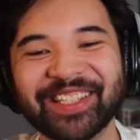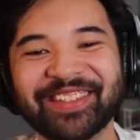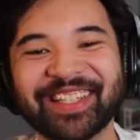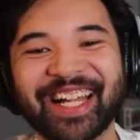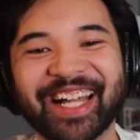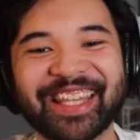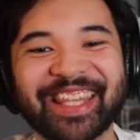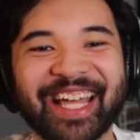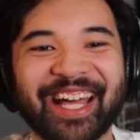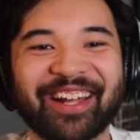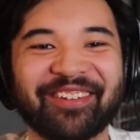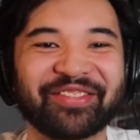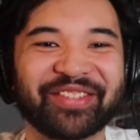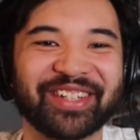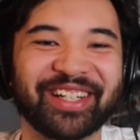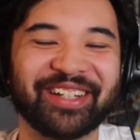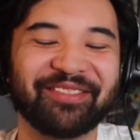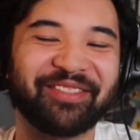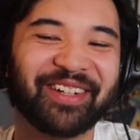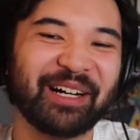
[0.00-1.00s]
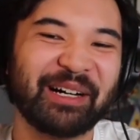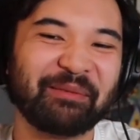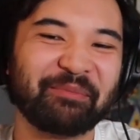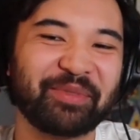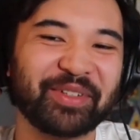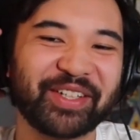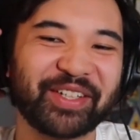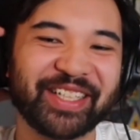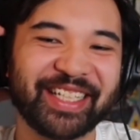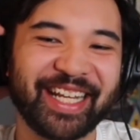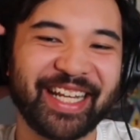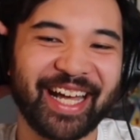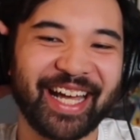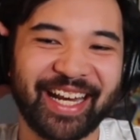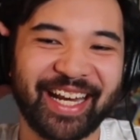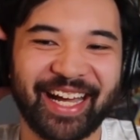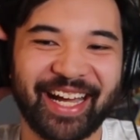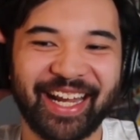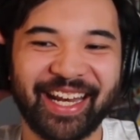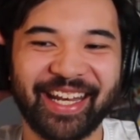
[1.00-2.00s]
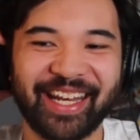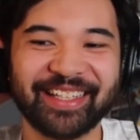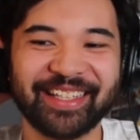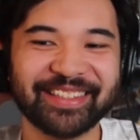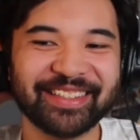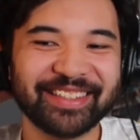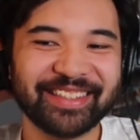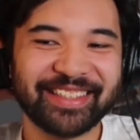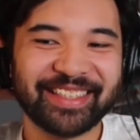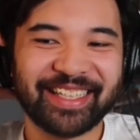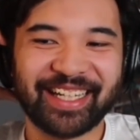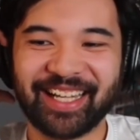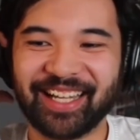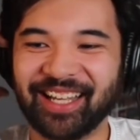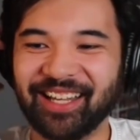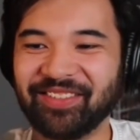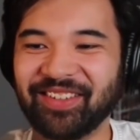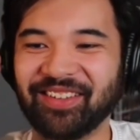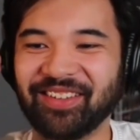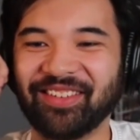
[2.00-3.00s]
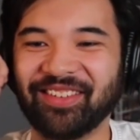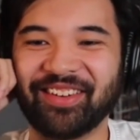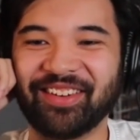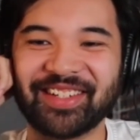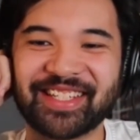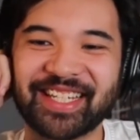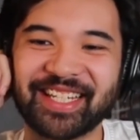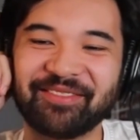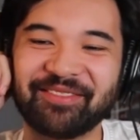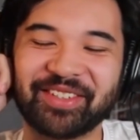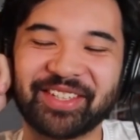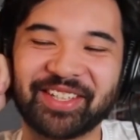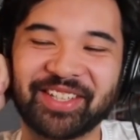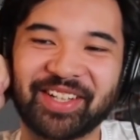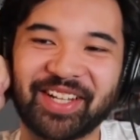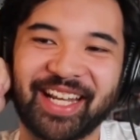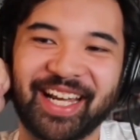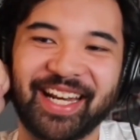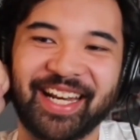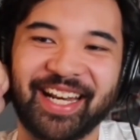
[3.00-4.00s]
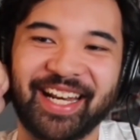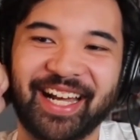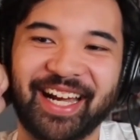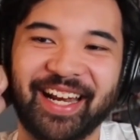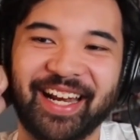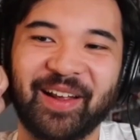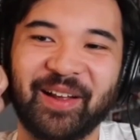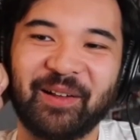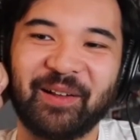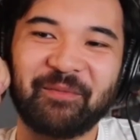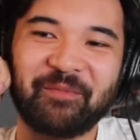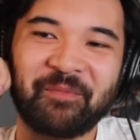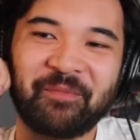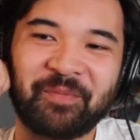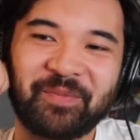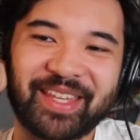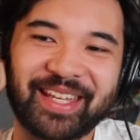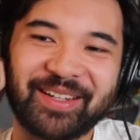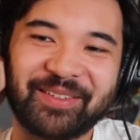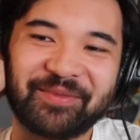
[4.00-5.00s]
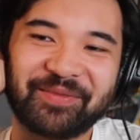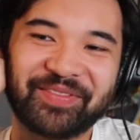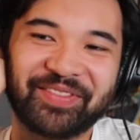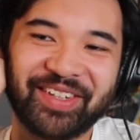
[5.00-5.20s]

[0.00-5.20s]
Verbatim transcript: We got that from Brooklyn Nine-Nine. Yeah. If you've ever seen Brooklyn Nine-Nine. I love it.